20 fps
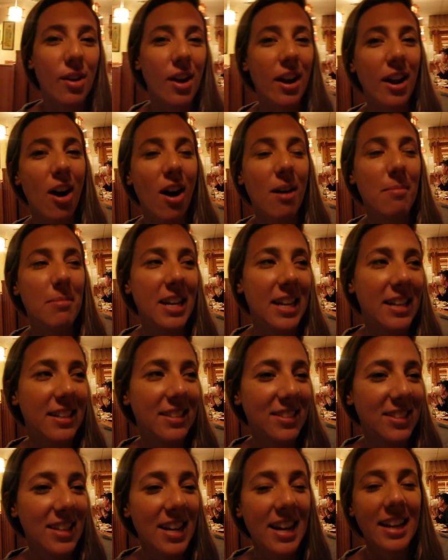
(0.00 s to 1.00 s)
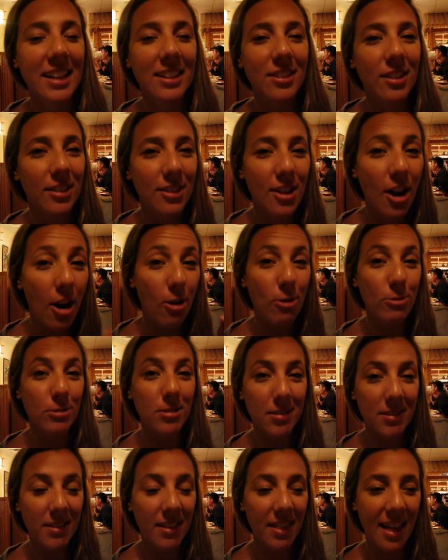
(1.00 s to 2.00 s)
very ominous.
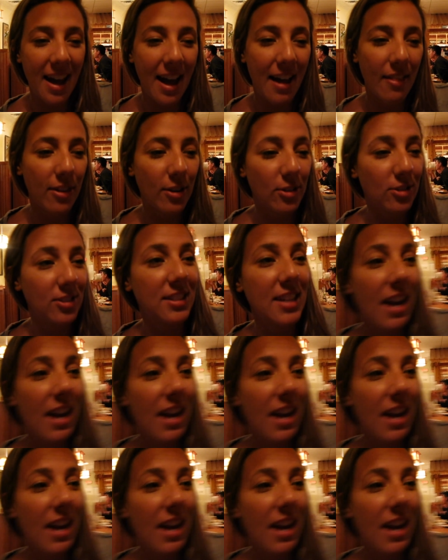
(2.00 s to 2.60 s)
Note that there's